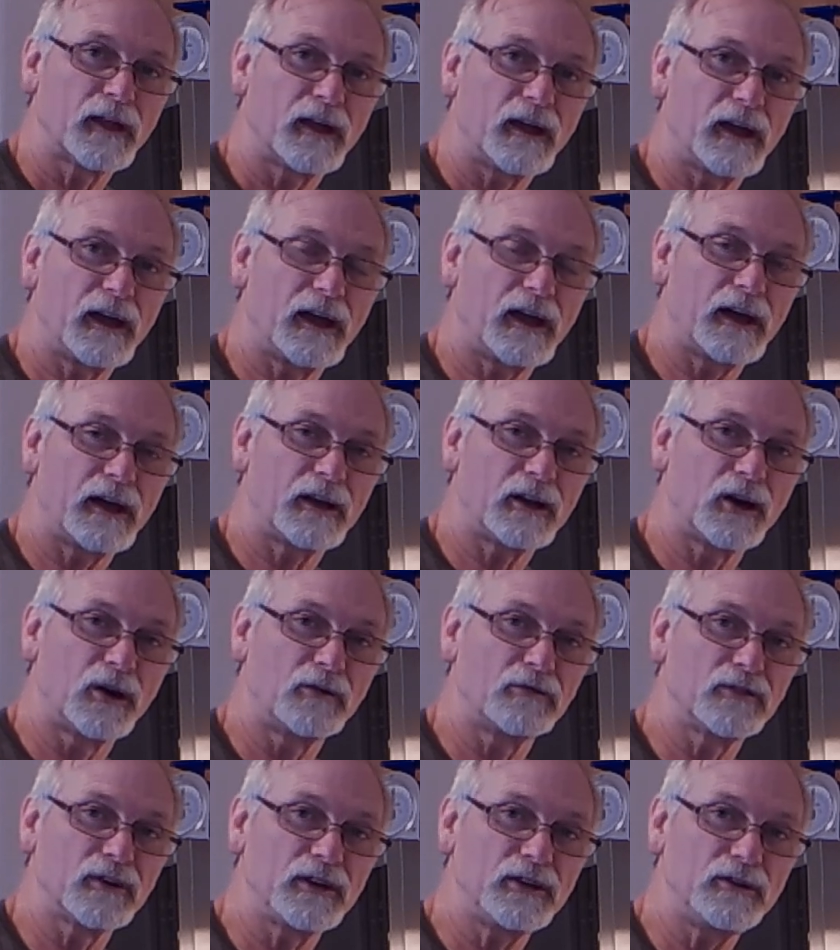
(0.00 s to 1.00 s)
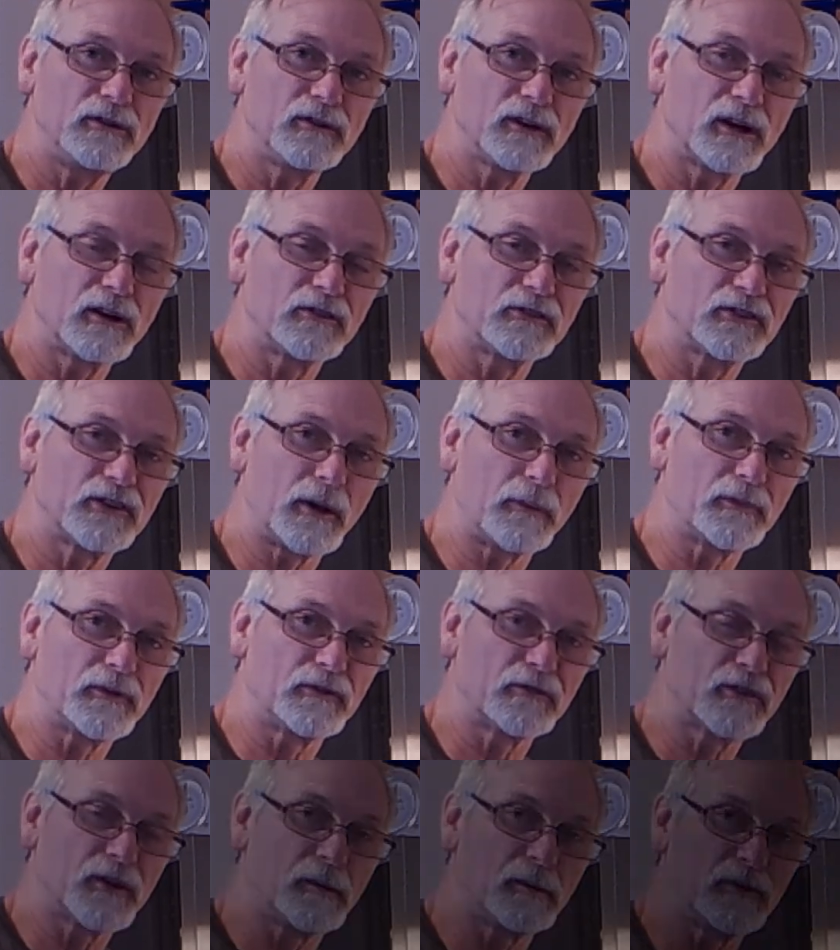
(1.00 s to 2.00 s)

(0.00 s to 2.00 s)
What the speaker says: And hopefully you learn something from